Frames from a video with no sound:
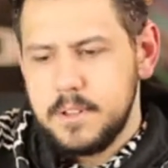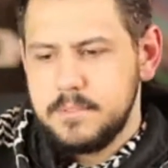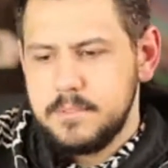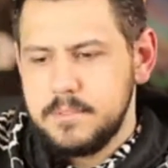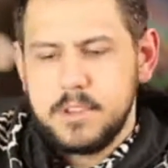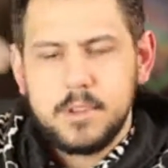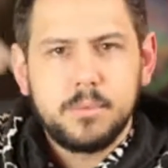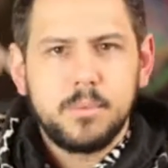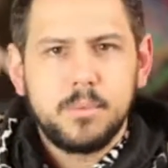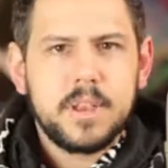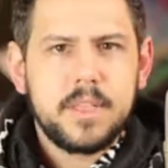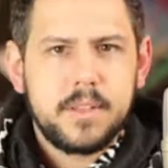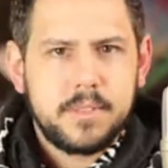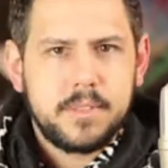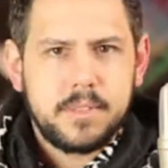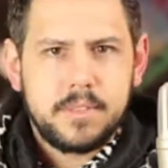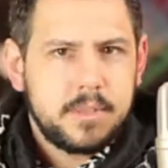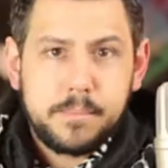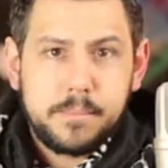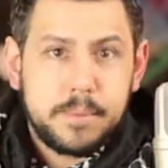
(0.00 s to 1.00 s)
one
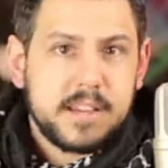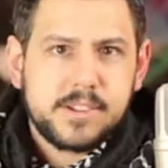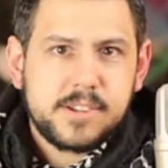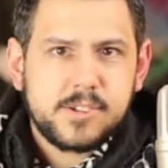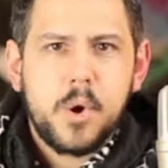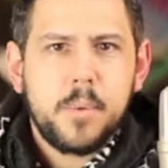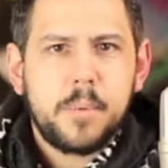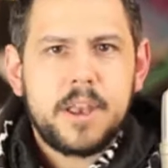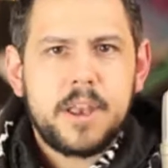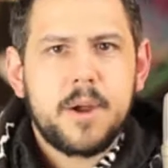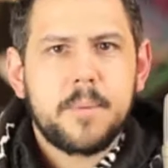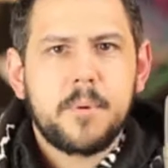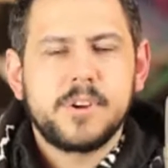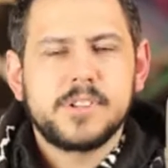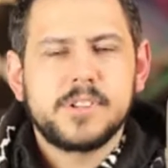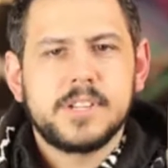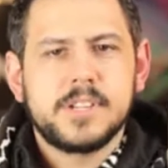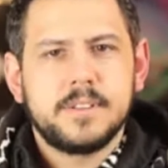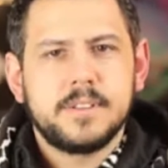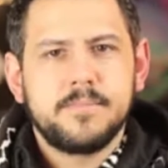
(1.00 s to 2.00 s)
of the biggest open air
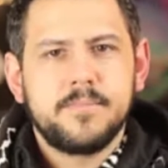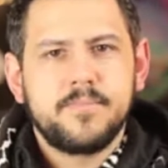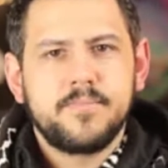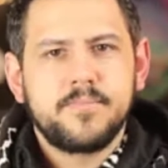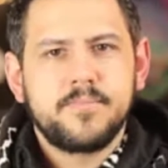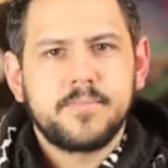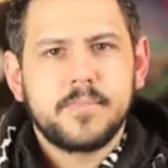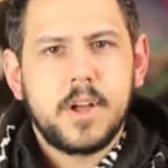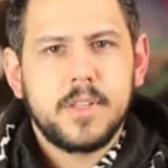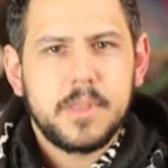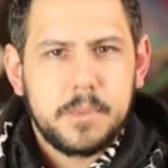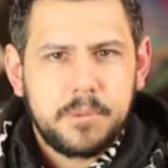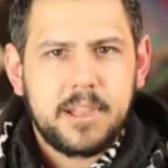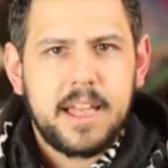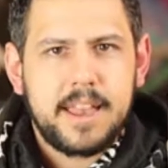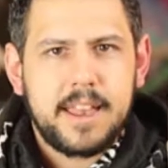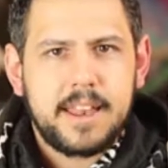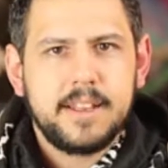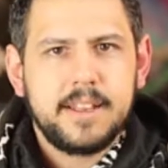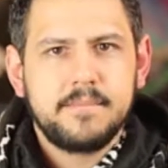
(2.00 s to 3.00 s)
prison on the
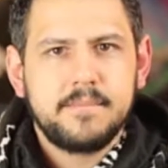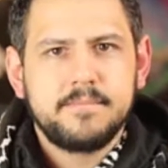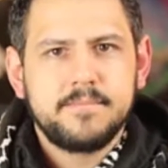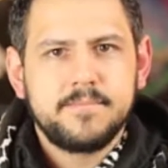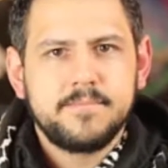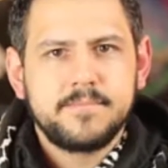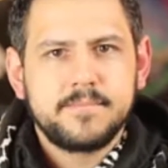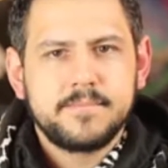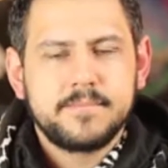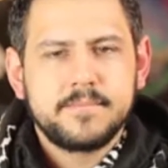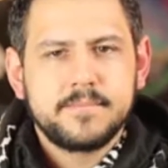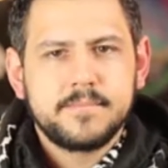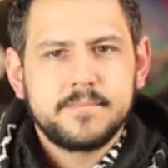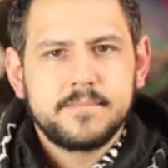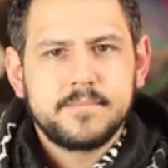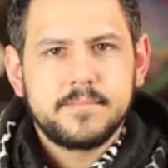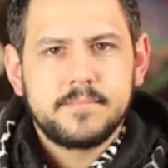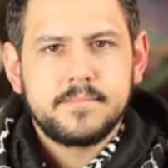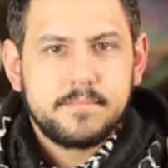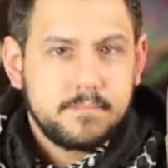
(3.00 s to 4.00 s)
planet,
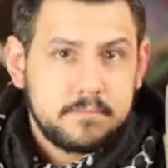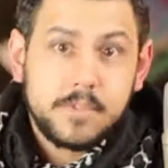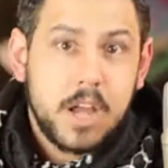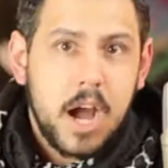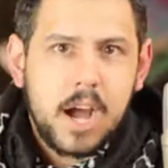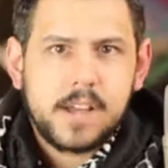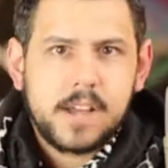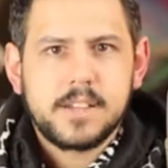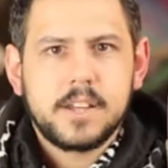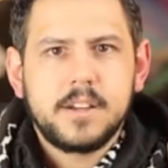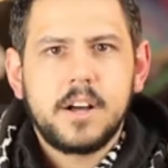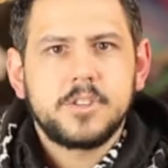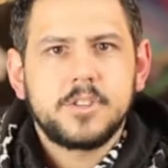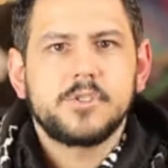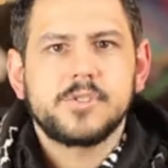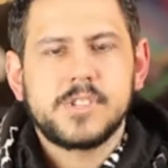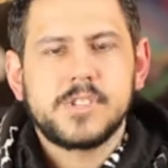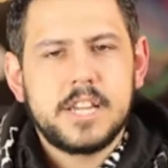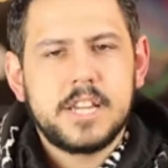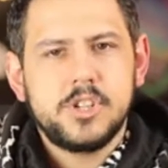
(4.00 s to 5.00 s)
Gaza,
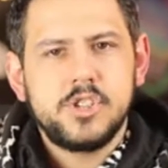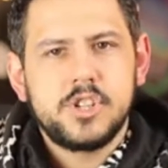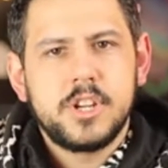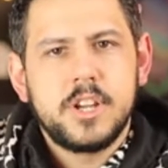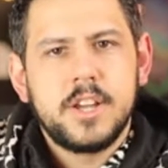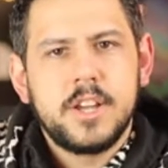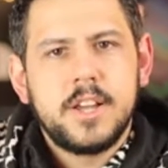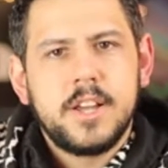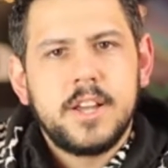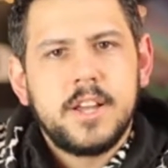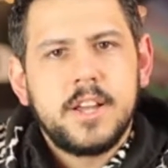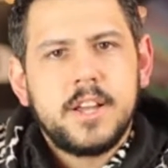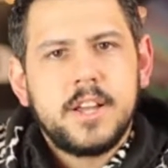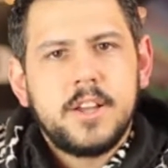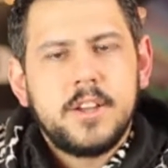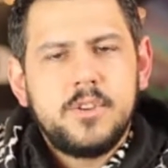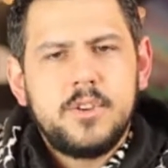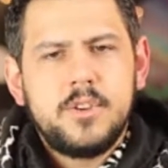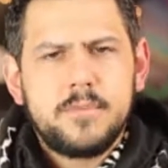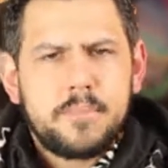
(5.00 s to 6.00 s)
under siege.
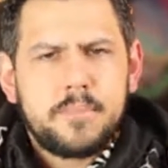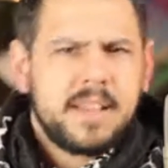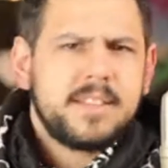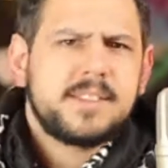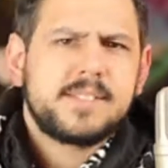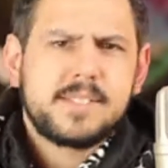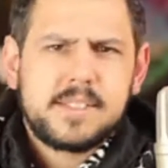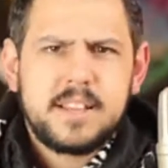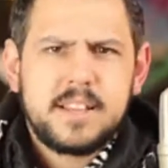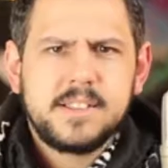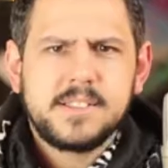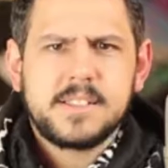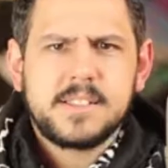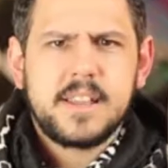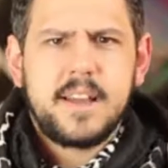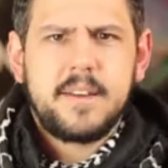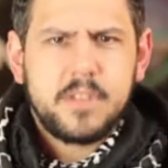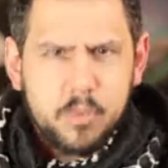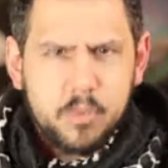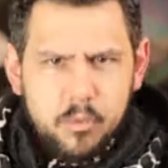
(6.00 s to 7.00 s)
You have Palestinians
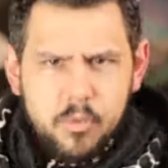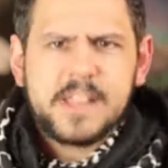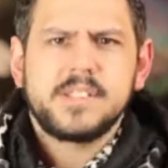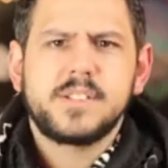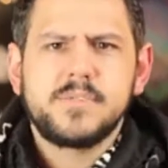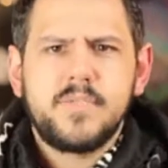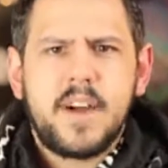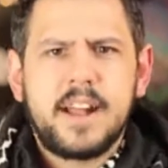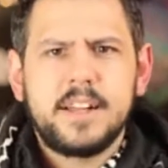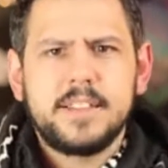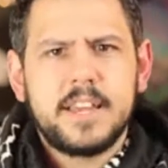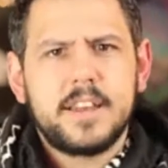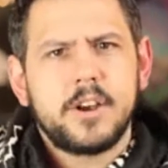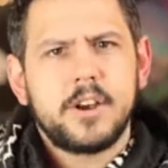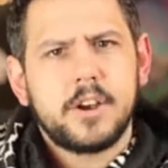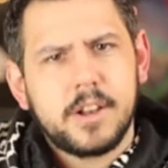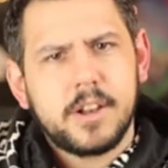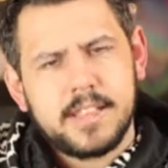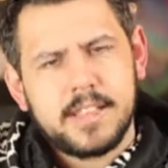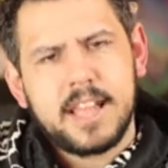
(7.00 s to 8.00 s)
having their rights violated
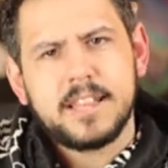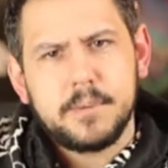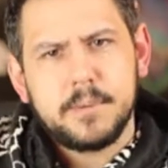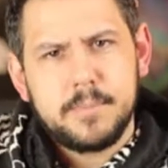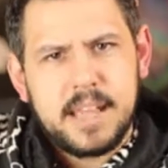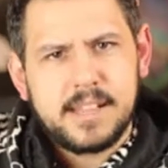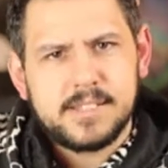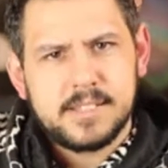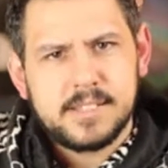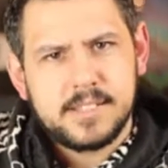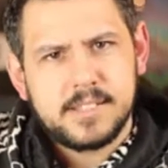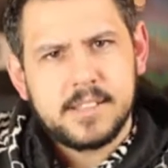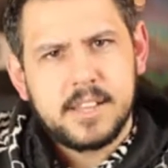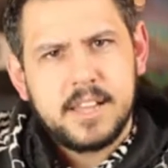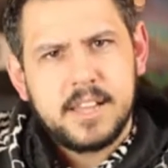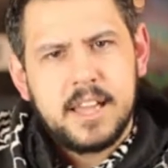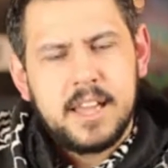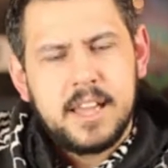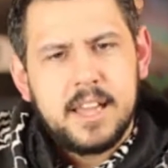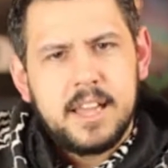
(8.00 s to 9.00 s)
on a daily basis.
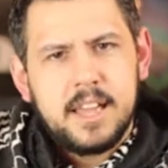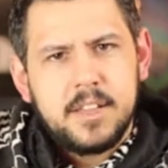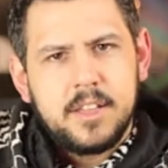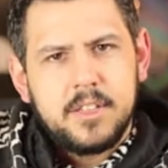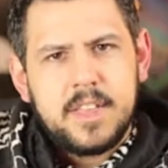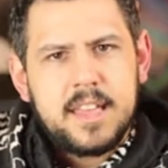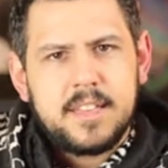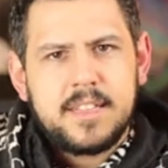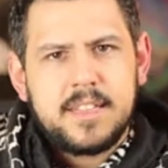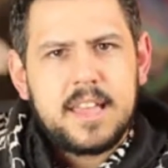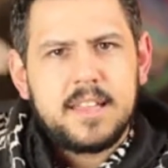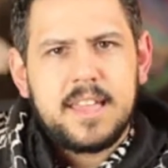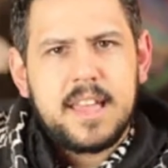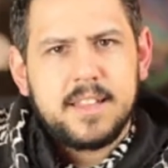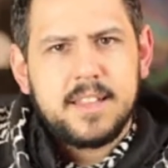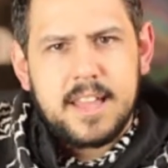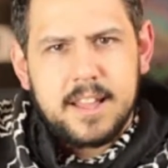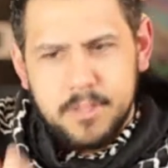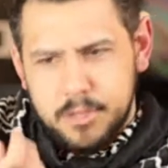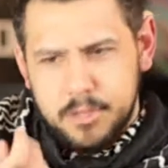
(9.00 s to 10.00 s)
They
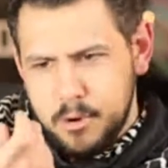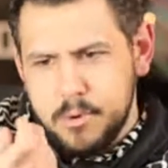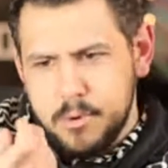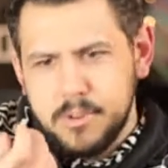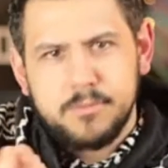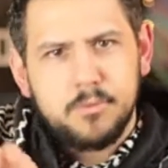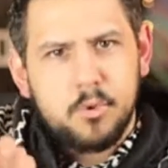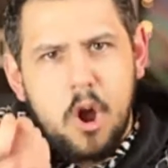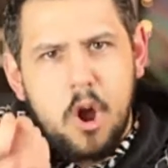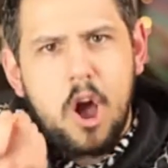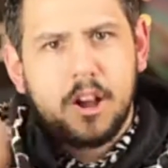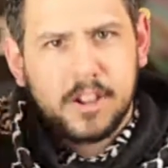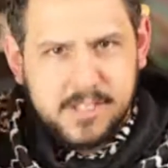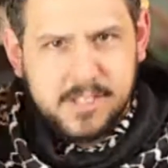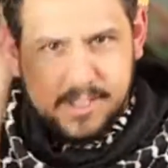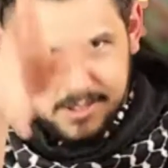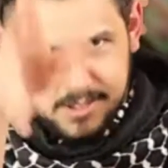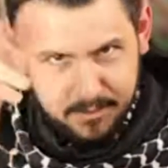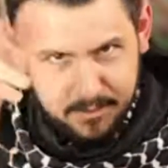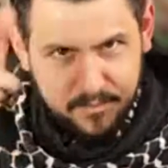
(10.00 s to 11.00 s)
get throwing
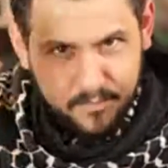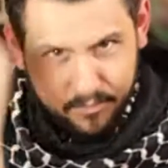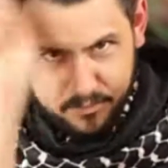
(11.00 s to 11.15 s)
rocks